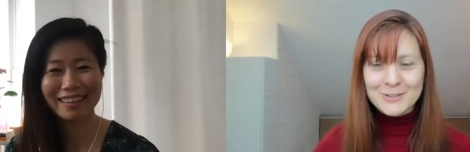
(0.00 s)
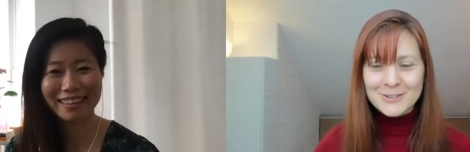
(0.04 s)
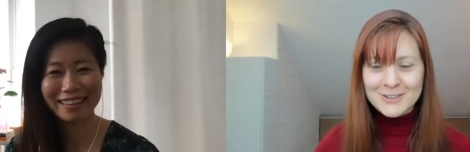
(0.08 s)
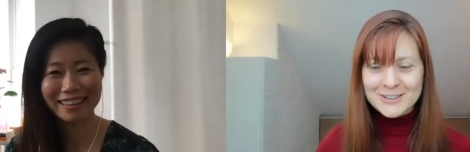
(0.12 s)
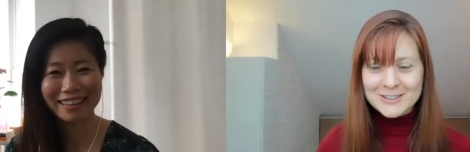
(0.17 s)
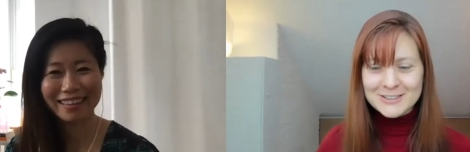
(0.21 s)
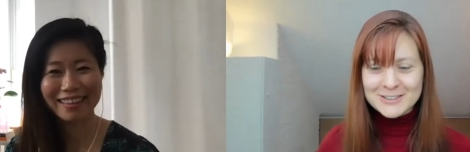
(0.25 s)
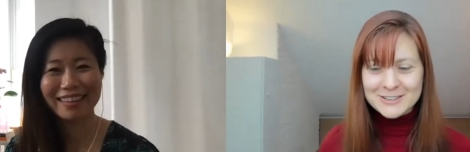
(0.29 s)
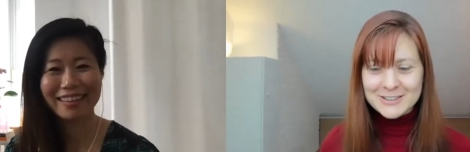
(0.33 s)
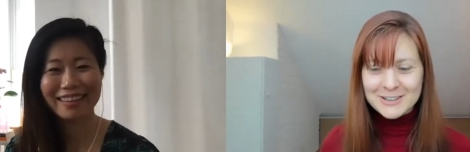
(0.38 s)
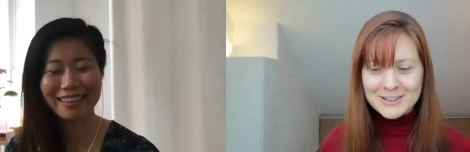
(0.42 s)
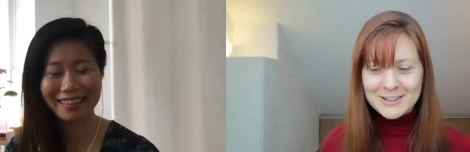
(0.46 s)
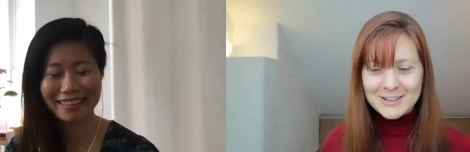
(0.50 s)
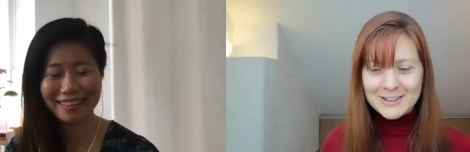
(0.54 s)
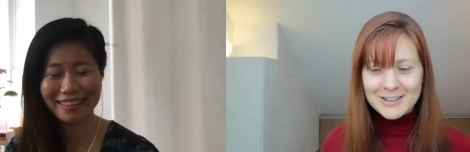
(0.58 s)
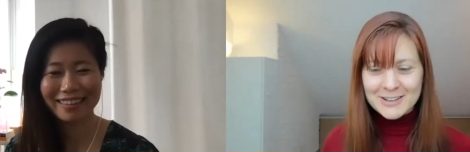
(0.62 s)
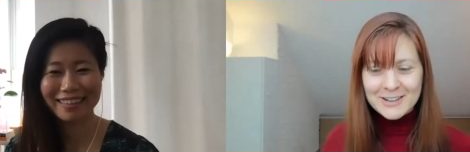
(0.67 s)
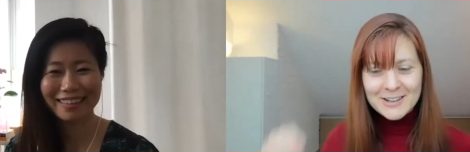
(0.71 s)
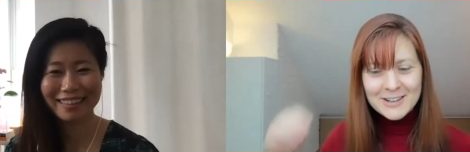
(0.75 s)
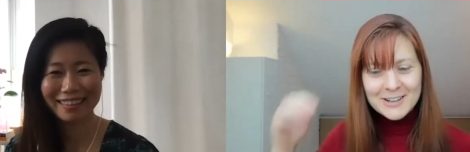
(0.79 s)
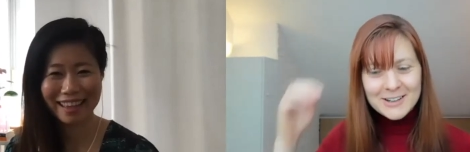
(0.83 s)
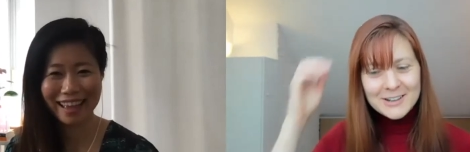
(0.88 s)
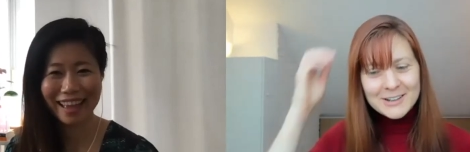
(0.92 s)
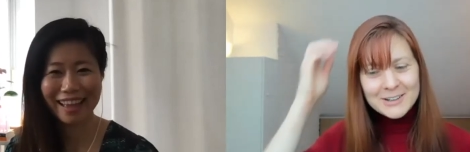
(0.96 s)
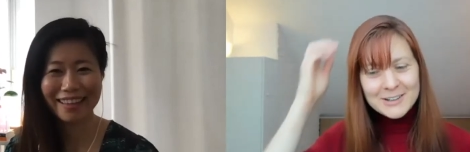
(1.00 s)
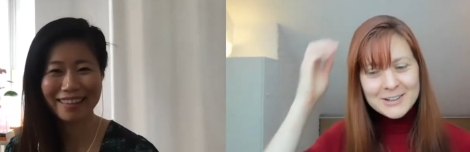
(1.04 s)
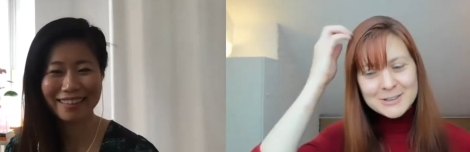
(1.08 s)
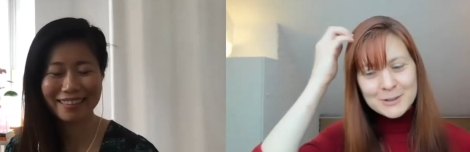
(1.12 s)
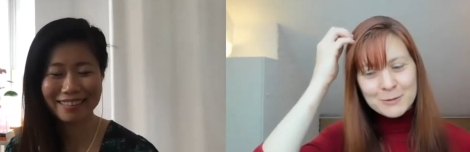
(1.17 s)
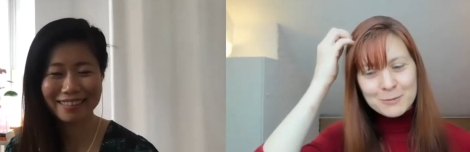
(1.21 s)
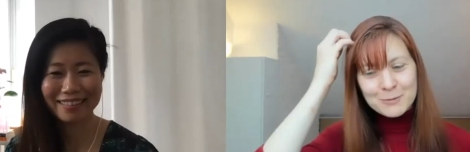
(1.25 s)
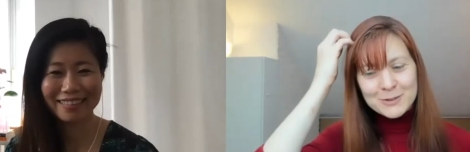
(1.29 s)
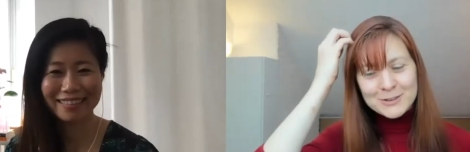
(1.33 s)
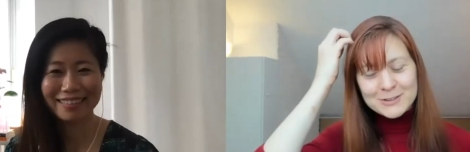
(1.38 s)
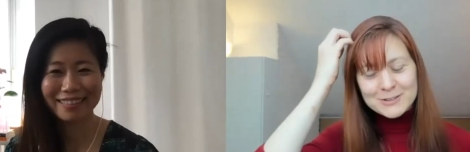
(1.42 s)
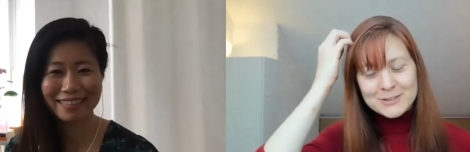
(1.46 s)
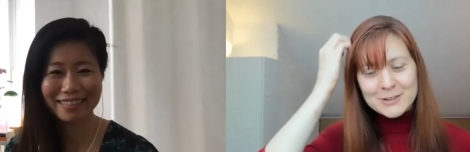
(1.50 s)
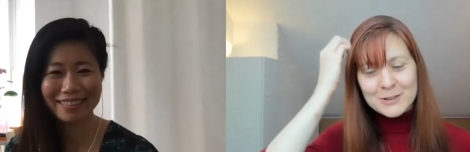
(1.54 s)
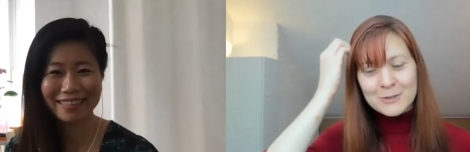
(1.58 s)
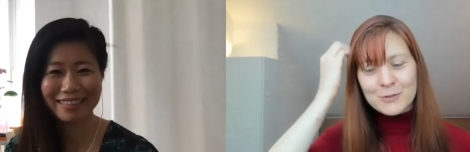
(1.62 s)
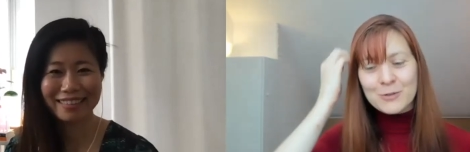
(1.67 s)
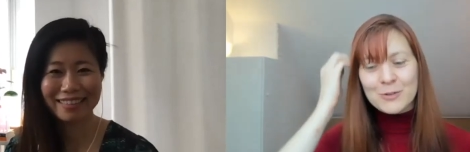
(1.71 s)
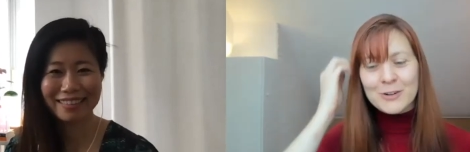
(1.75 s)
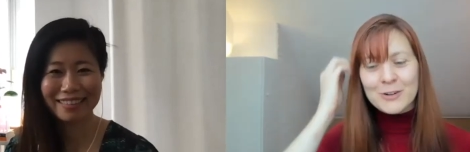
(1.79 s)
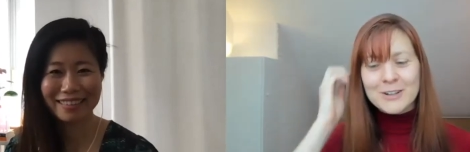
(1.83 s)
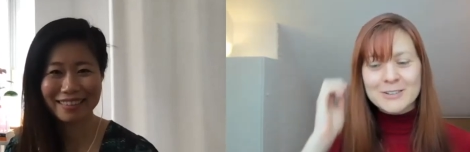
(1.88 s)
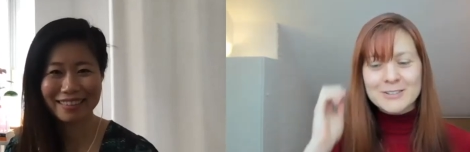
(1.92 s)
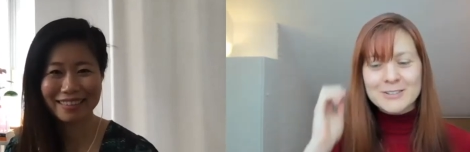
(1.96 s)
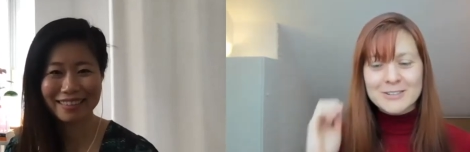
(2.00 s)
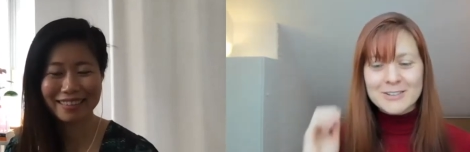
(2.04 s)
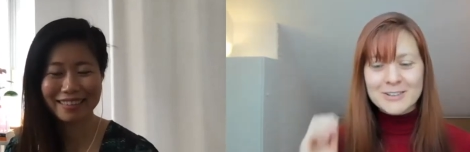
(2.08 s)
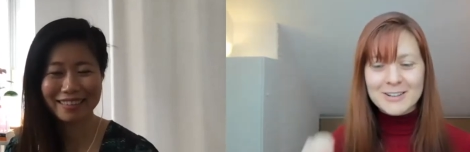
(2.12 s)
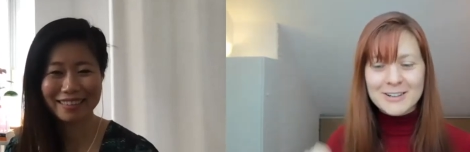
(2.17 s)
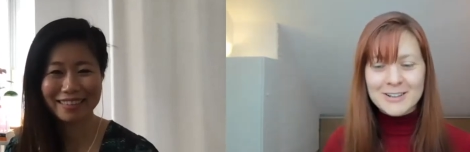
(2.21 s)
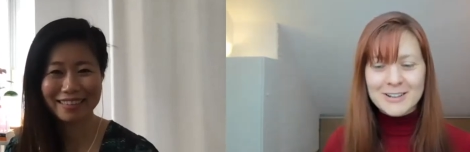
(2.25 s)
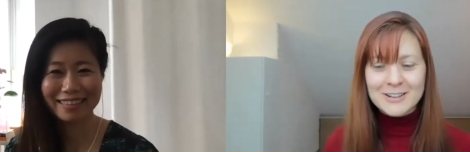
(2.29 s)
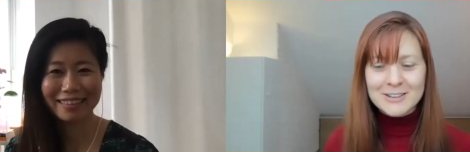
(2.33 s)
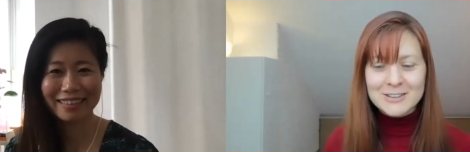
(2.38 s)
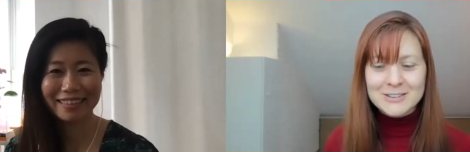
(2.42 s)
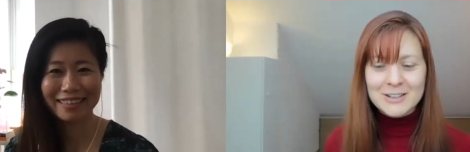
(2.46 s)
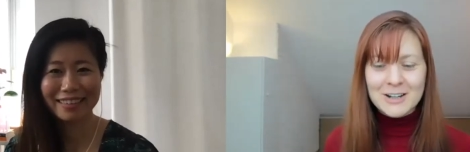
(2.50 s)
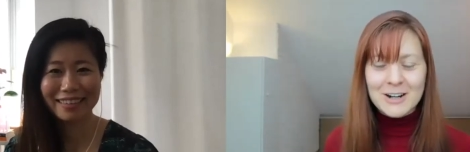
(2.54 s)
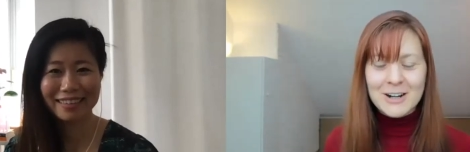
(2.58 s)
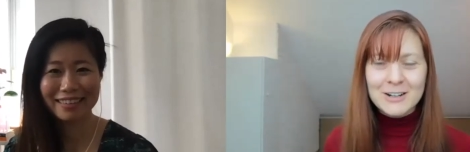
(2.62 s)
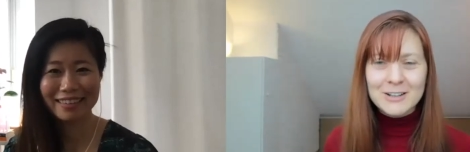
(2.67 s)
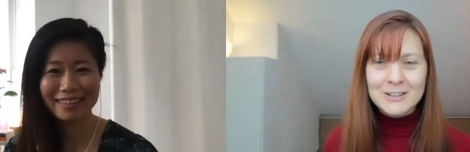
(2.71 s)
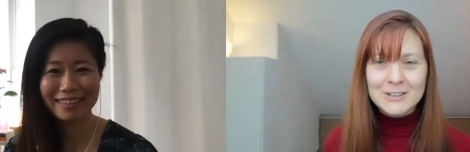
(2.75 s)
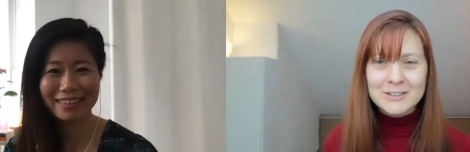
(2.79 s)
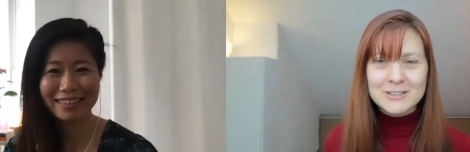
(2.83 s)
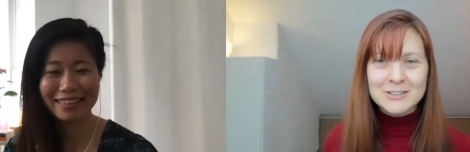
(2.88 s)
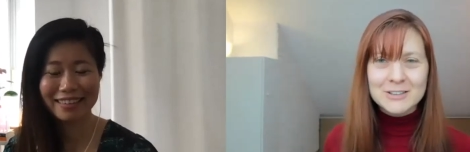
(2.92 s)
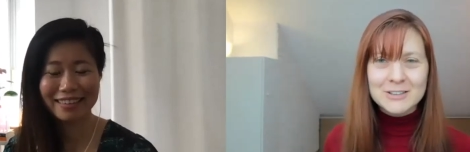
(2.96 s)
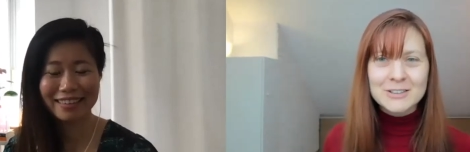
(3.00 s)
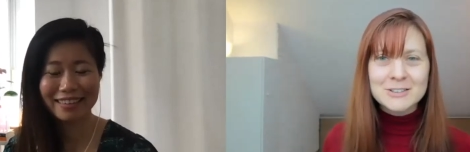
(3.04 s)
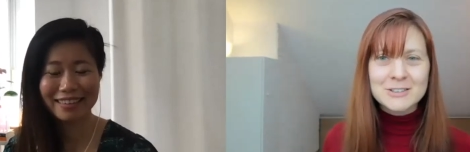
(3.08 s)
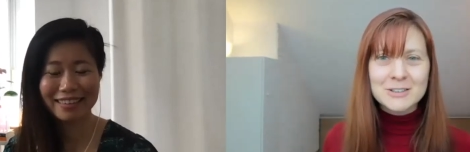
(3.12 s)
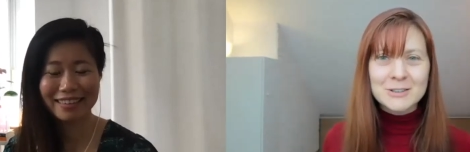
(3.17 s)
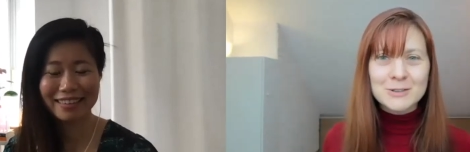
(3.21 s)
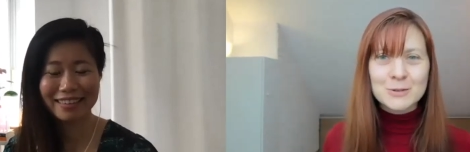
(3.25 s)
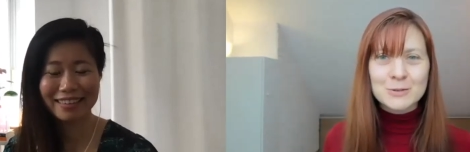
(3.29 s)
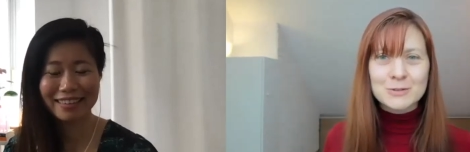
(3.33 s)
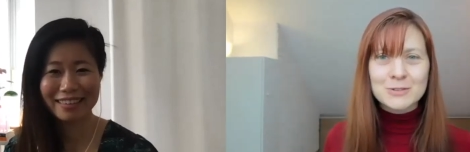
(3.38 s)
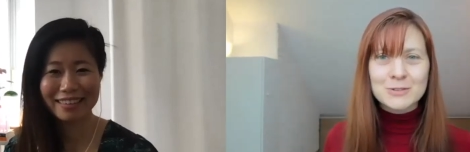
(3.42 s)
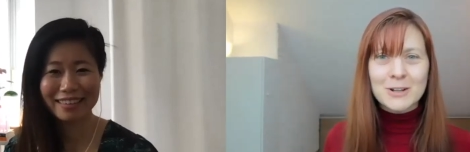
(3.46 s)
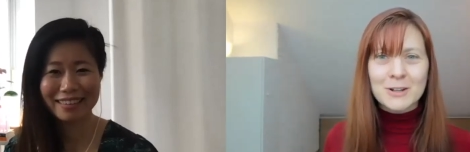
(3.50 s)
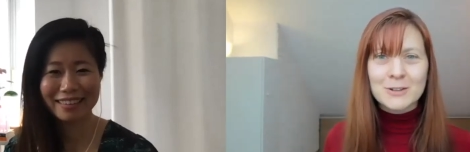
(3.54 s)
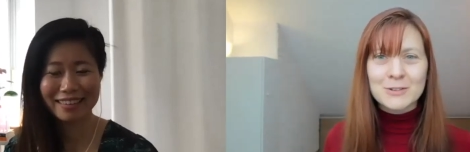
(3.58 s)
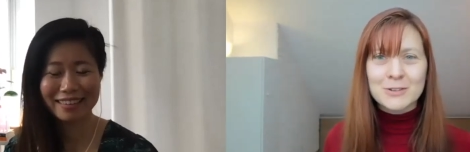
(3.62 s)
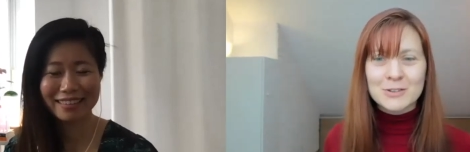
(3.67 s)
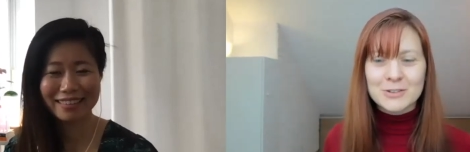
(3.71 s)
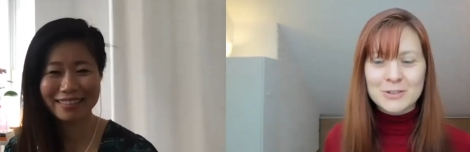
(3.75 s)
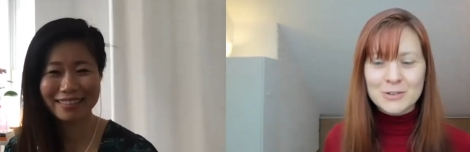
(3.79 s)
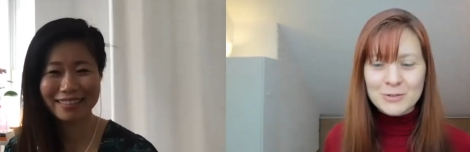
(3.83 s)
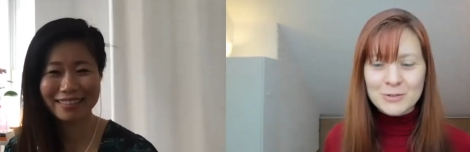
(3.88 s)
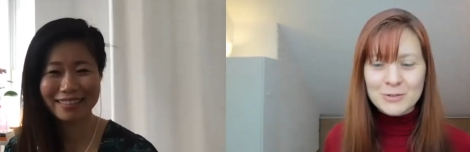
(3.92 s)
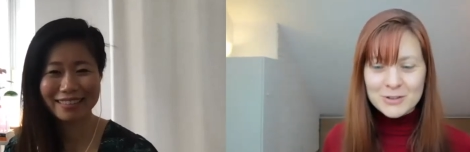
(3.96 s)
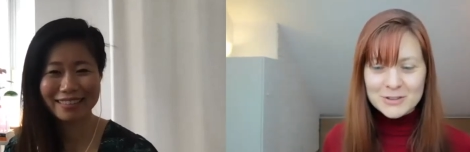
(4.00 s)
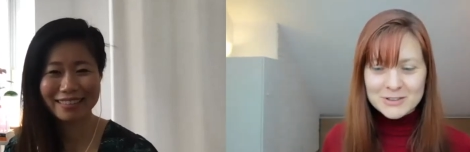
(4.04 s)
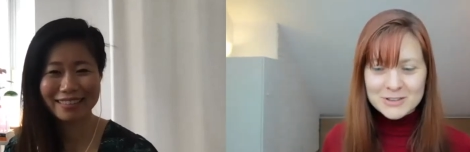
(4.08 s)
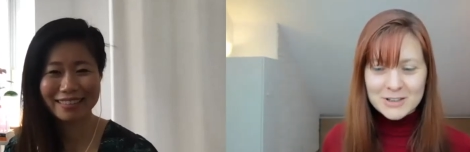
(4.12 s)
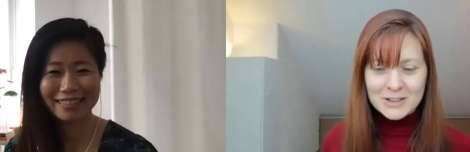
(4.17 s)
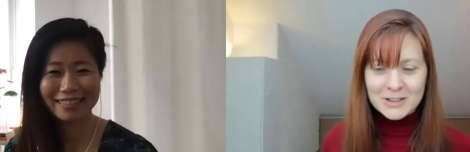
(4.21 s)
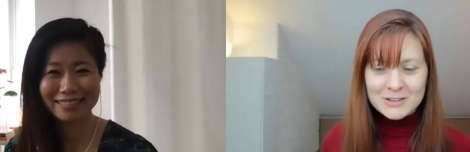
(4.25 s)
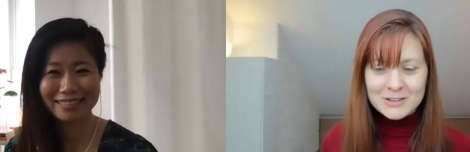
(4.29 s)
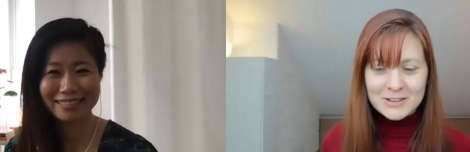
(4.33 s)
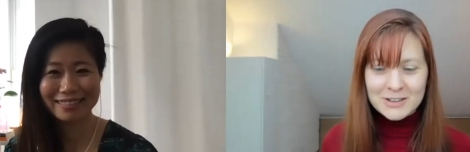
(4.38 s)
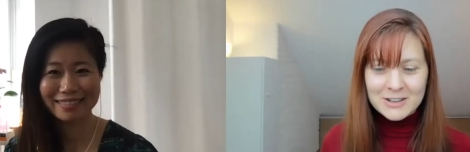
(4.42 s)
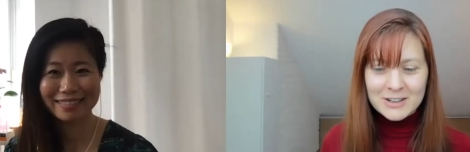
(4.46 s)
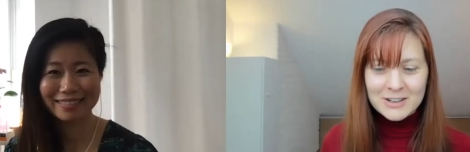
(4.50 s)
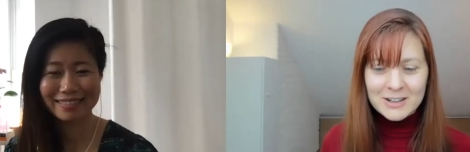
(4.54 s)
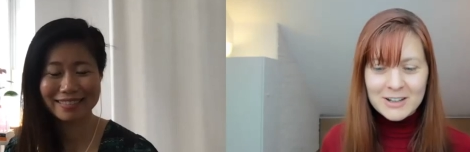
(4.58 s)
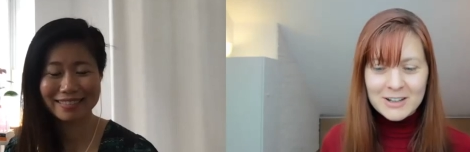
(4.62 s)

Speaker 1: It's a bit different. It's hard. It's easy to tell the difference, I think.